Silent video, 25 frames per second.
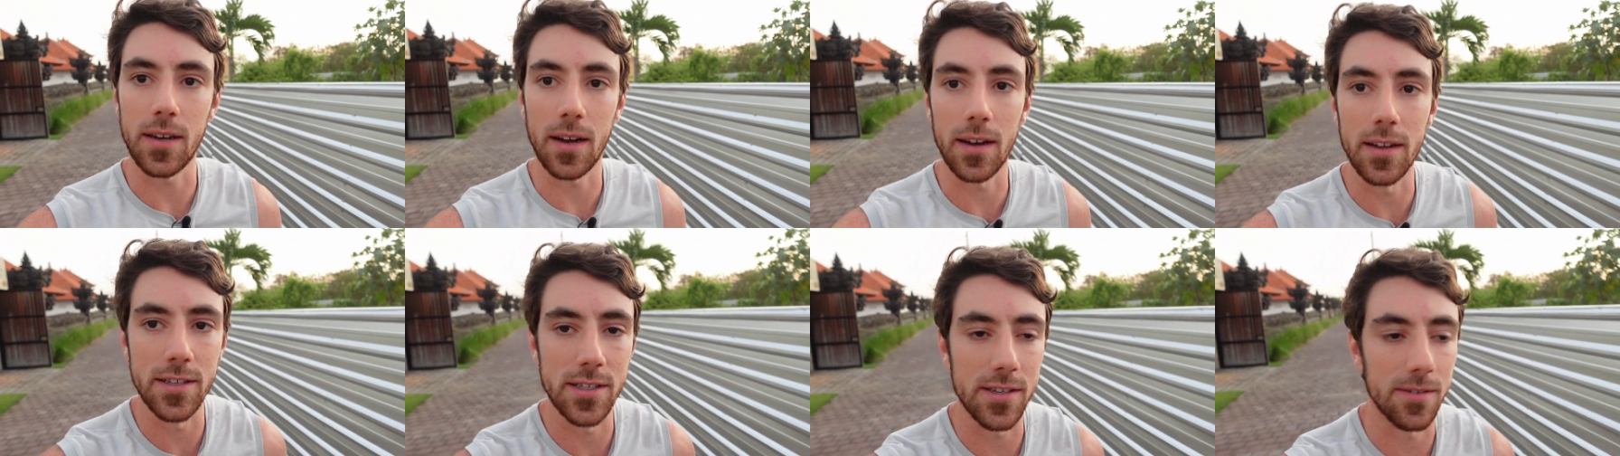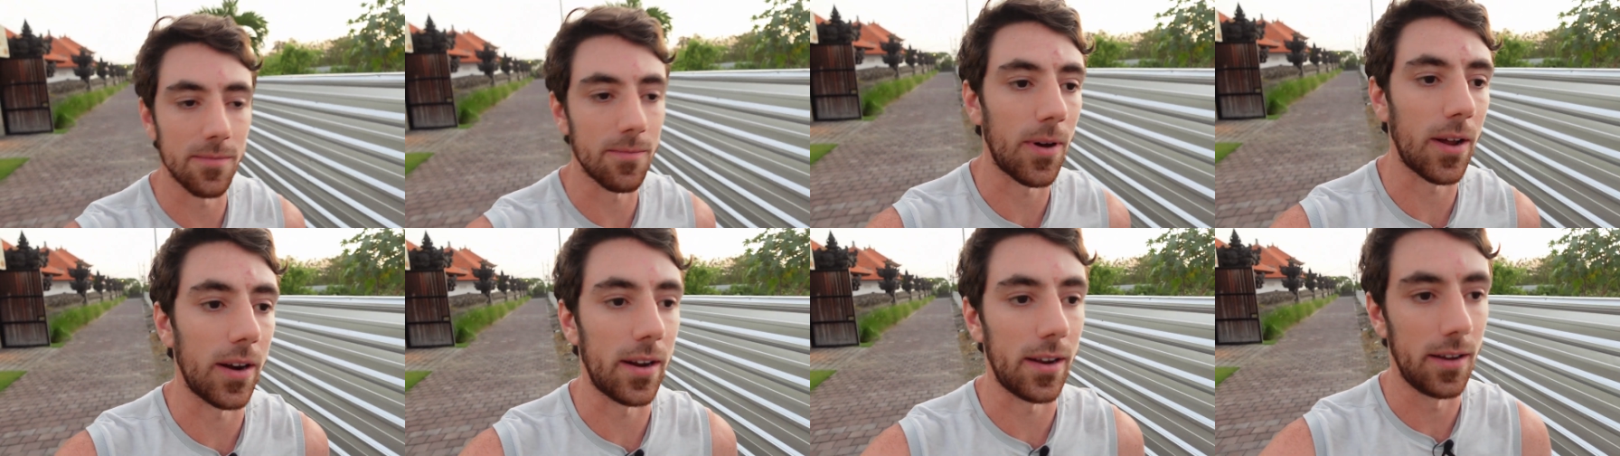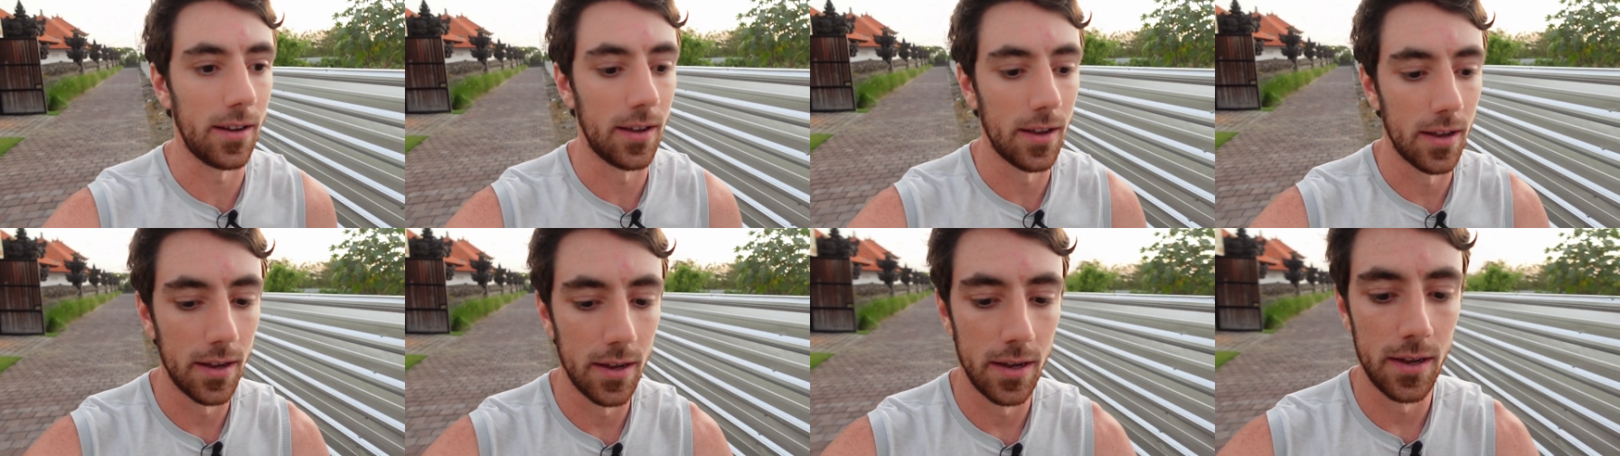tons of
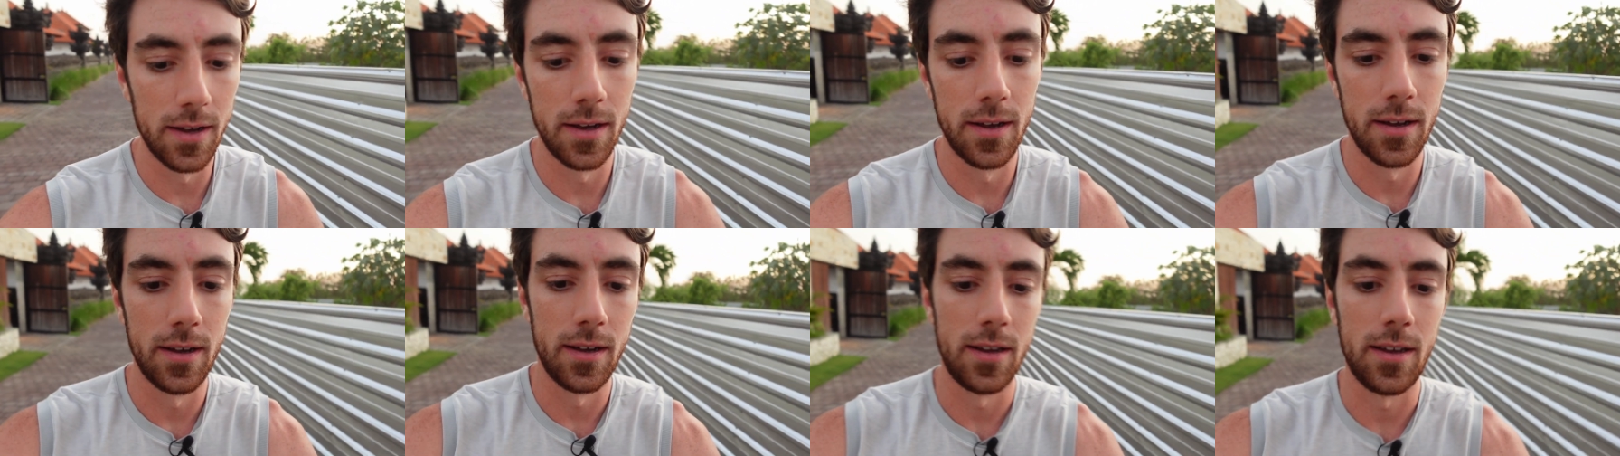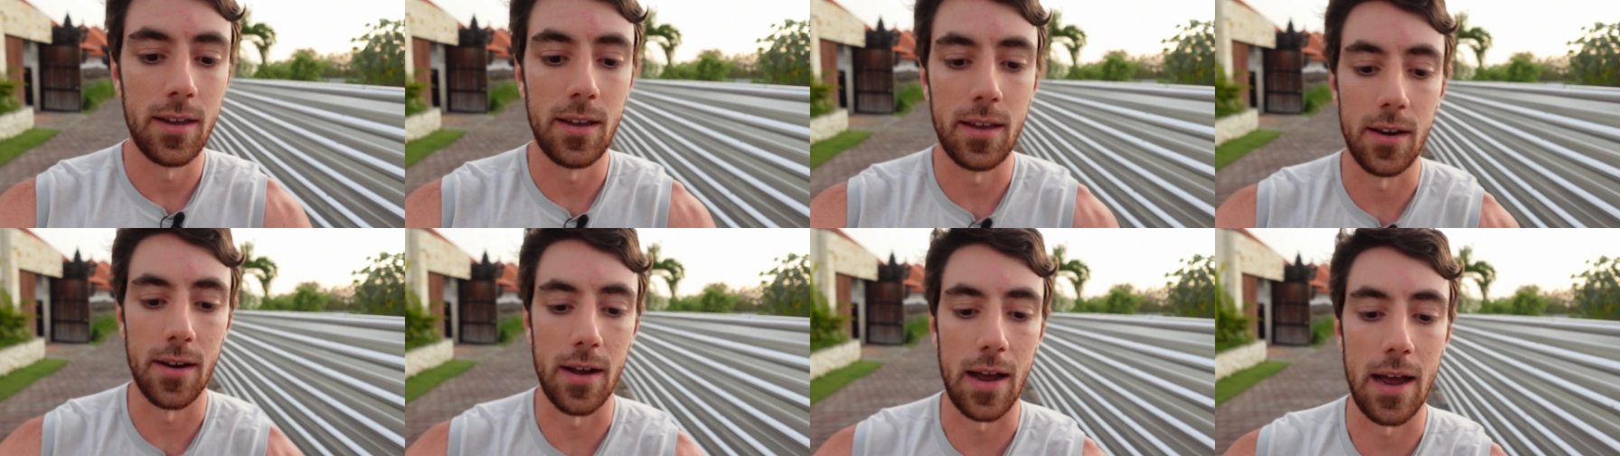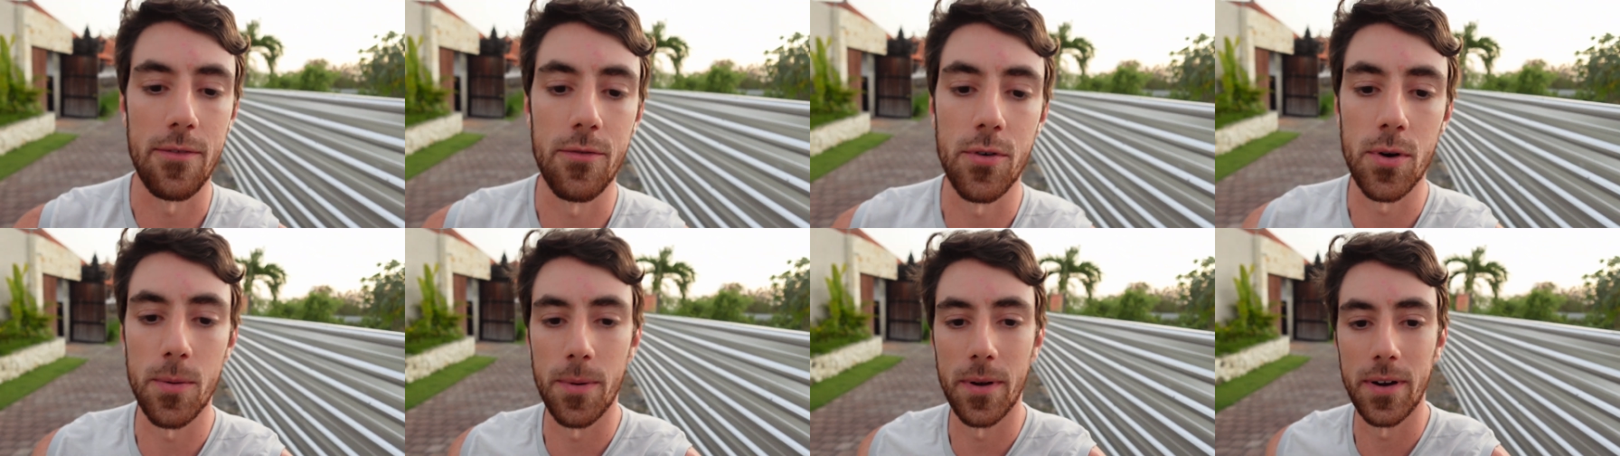money. You know,
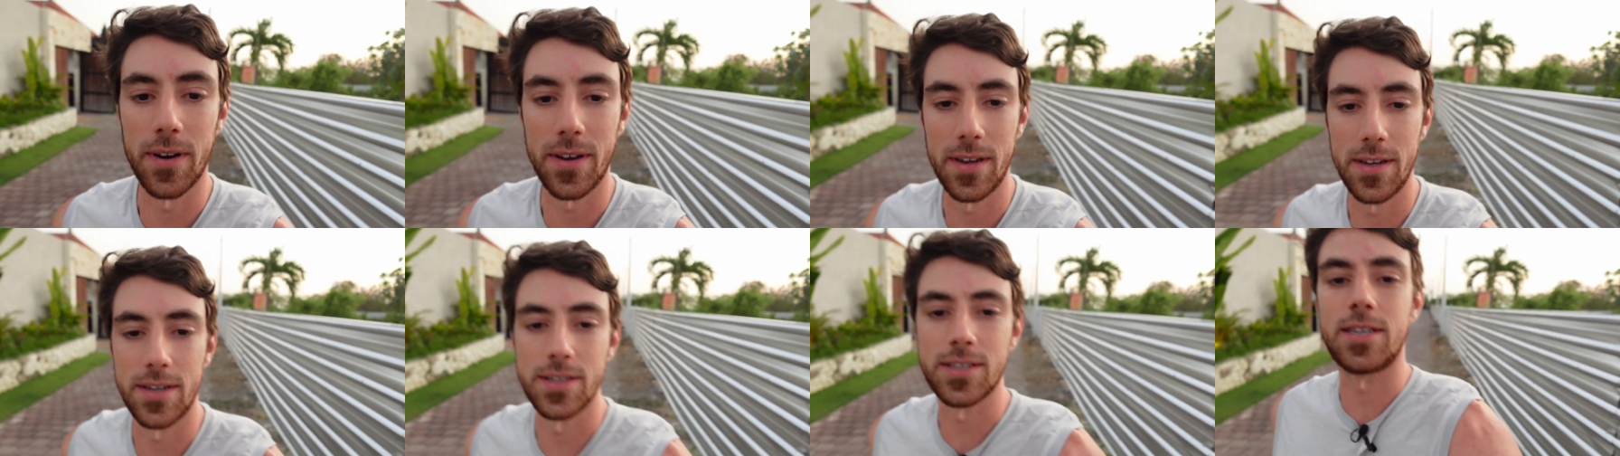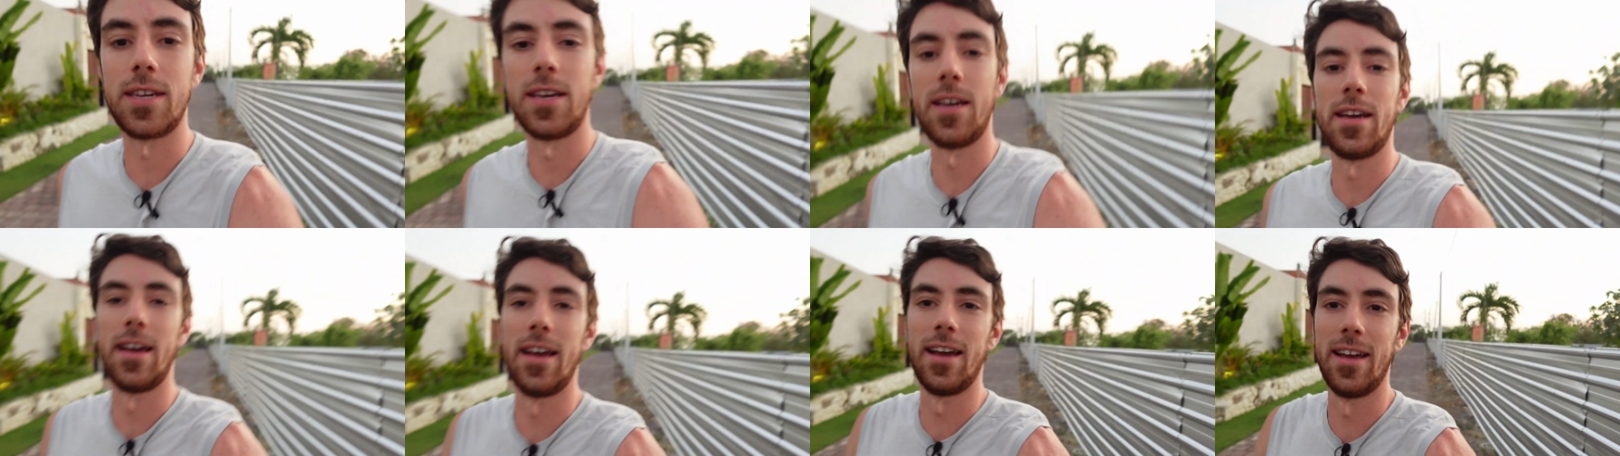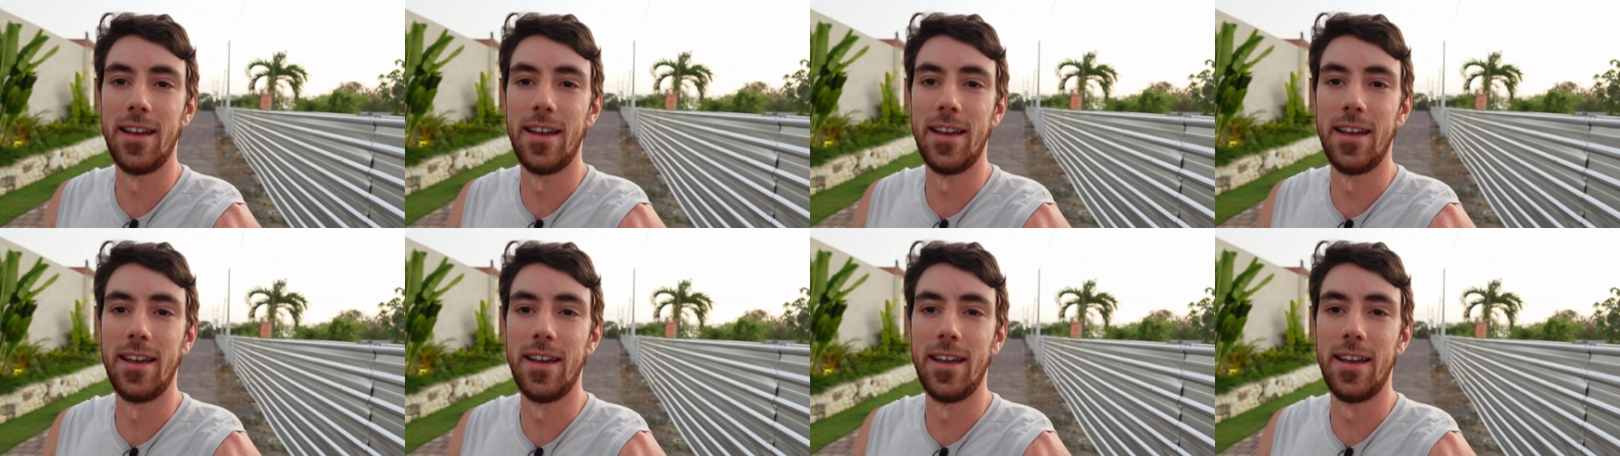everybody's, you